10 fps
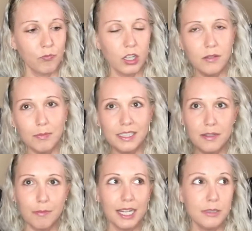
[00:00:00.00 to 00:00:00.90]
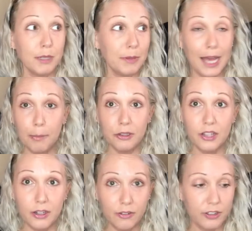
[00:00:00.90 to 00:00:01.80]
and mix and match, maybe apple
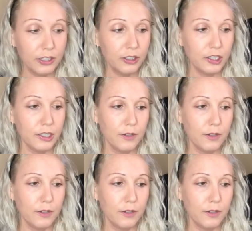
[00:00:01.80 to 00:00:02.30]
cider vinegar